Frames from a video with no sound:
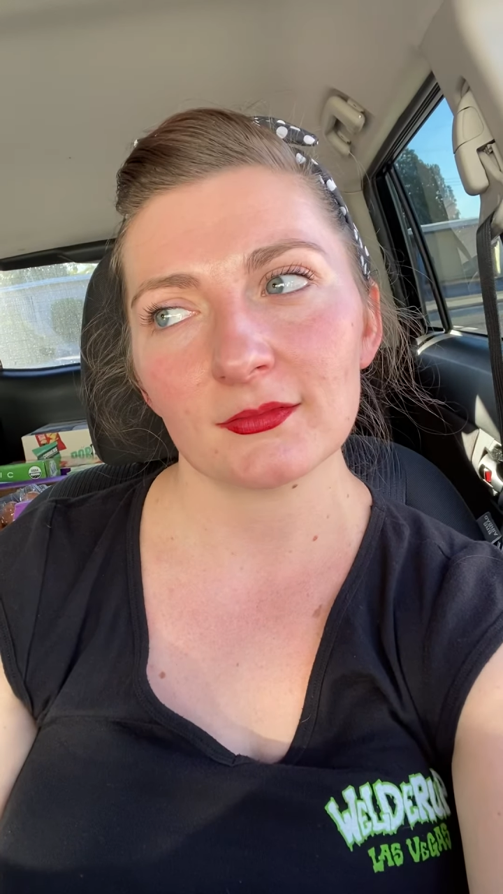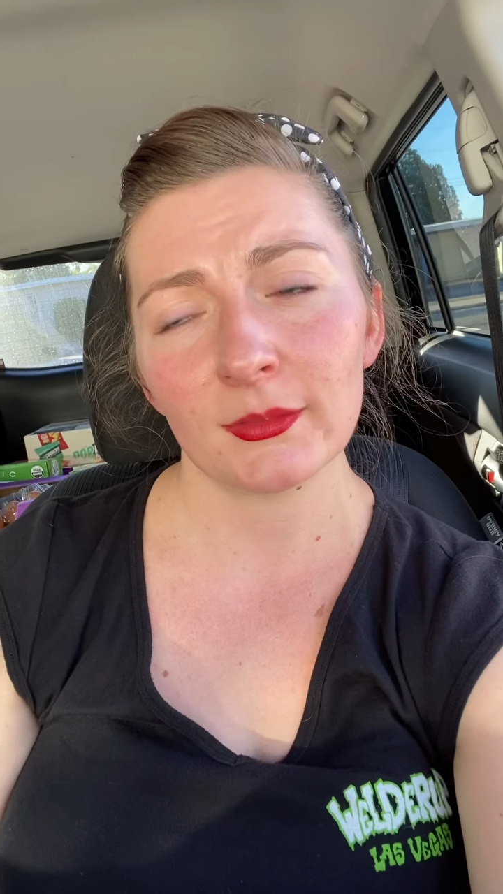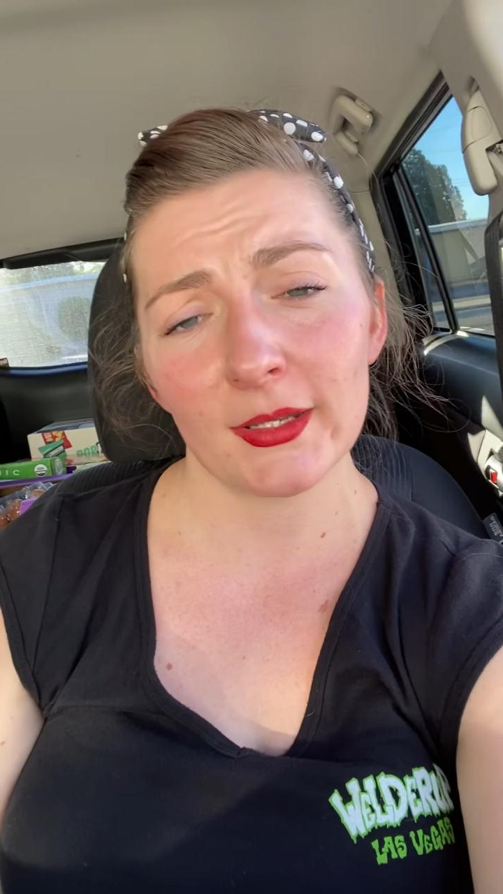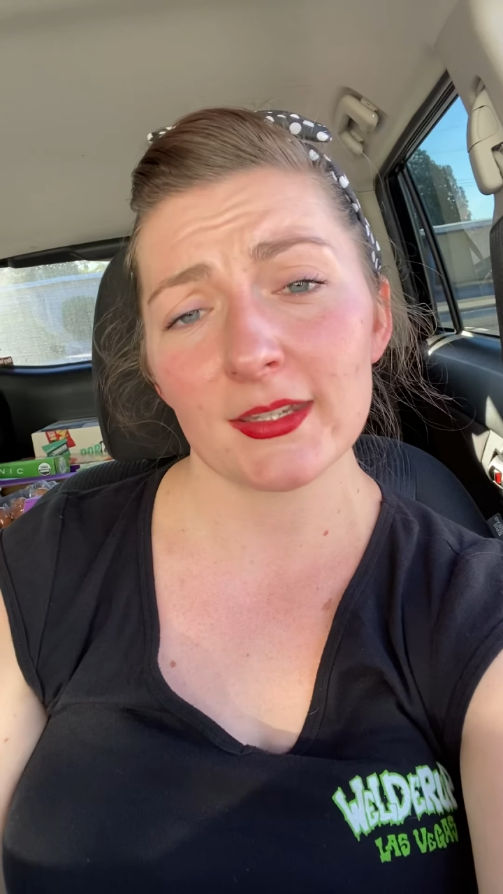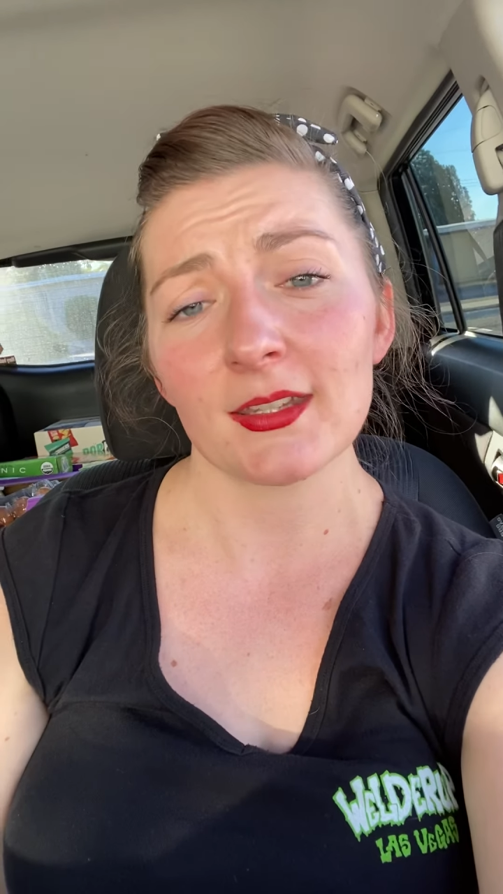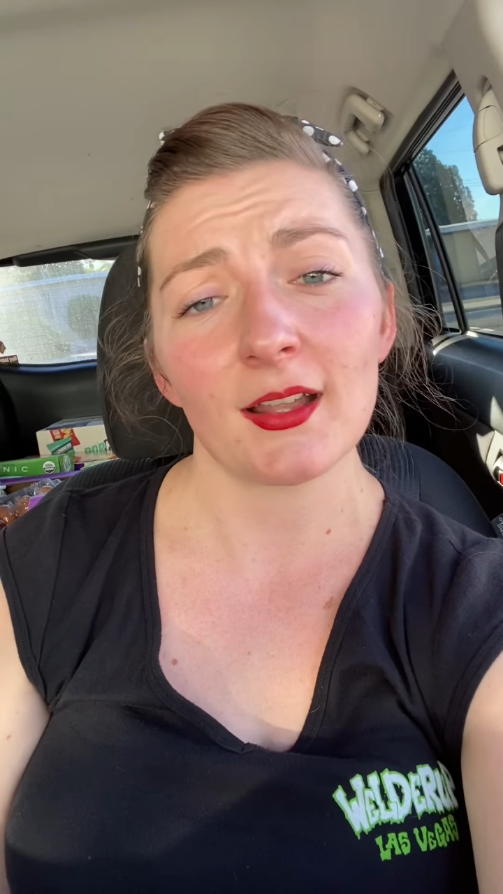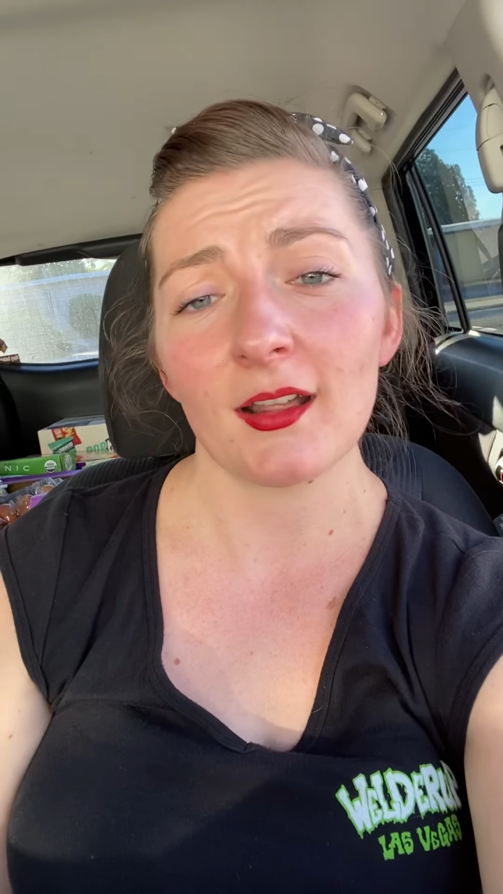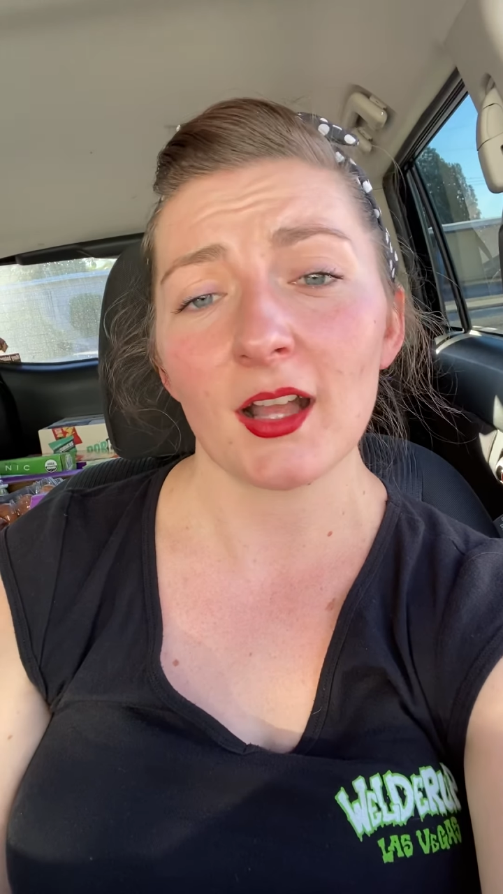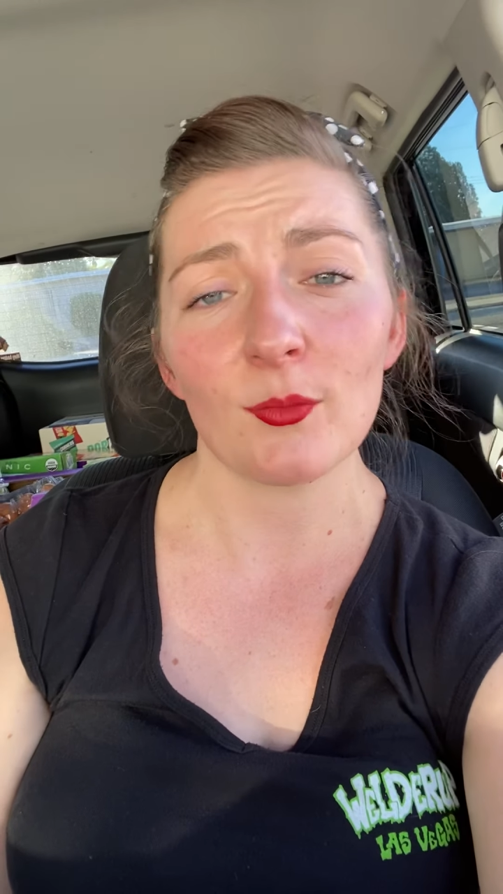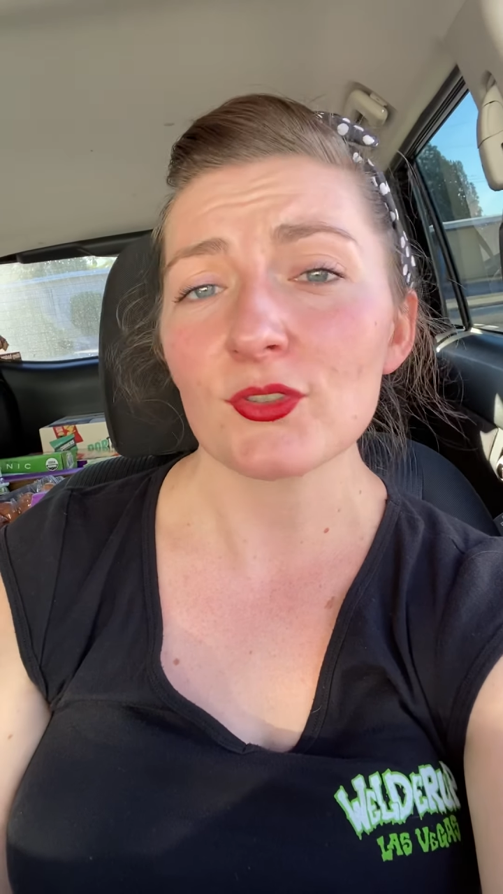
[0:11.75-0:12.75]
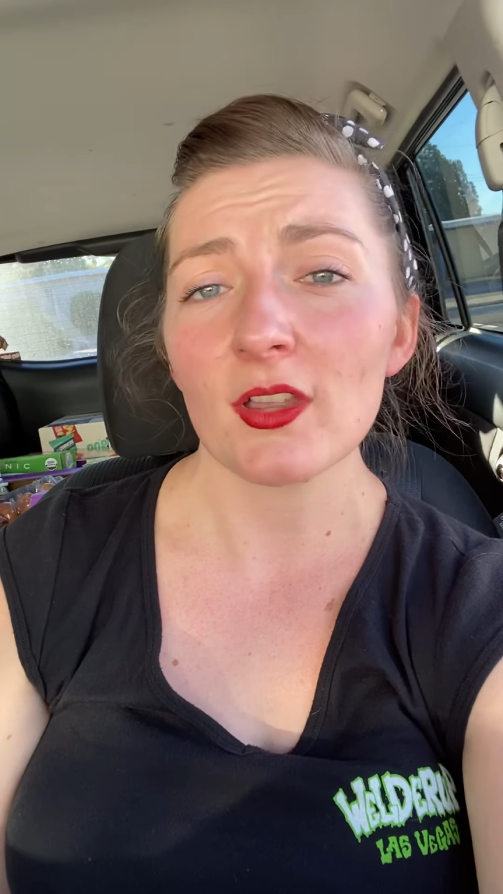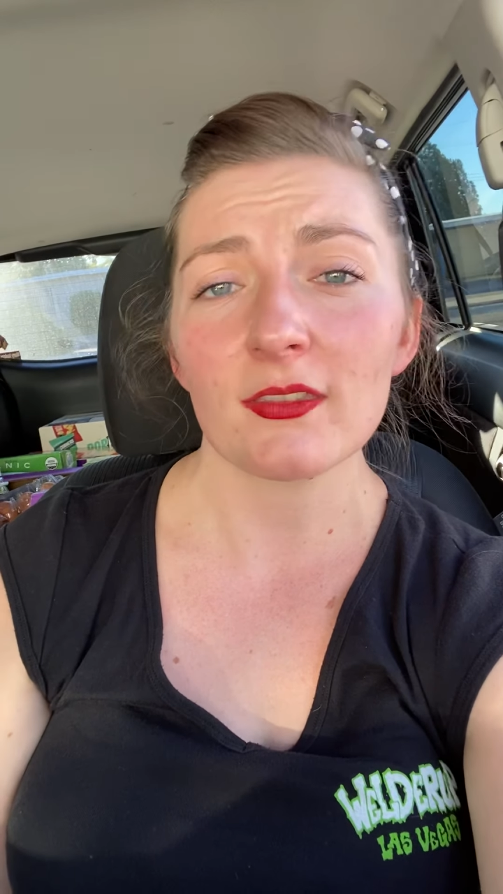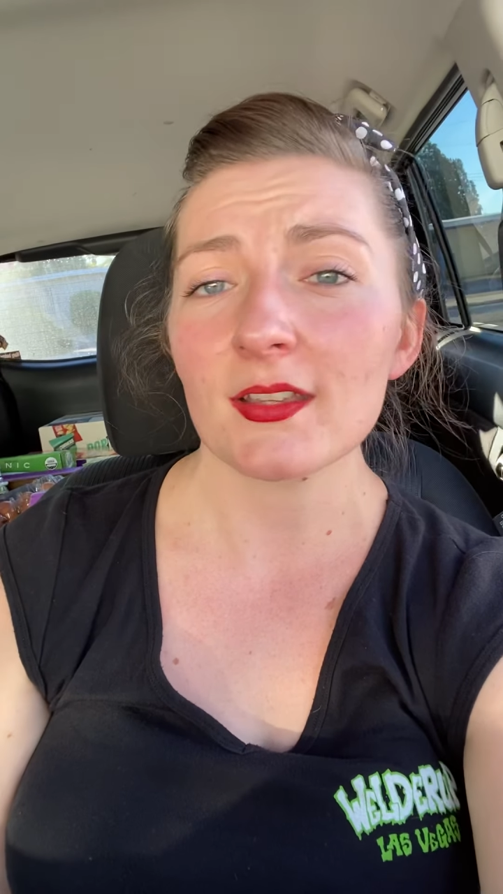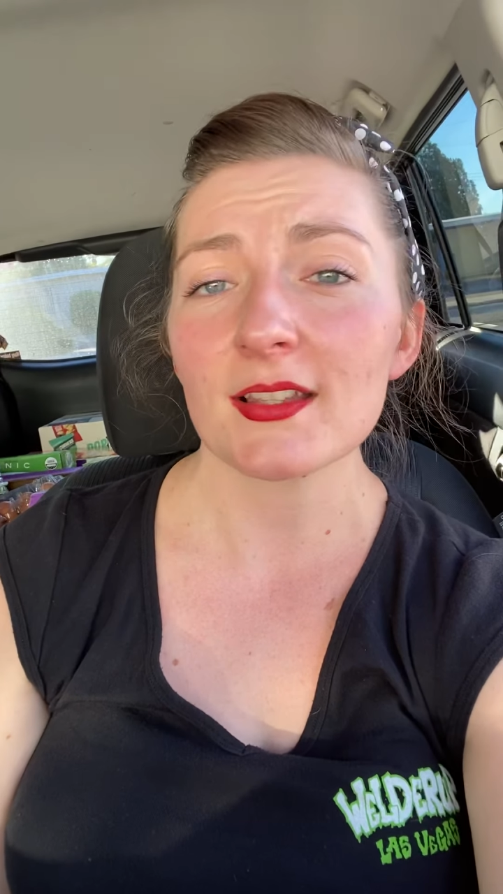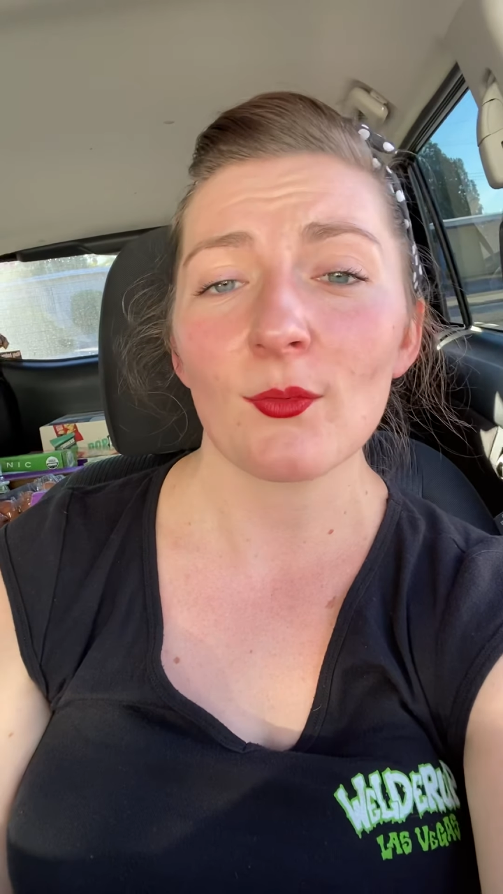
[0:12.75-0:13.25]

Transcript: I mean, I did not accomplish all the things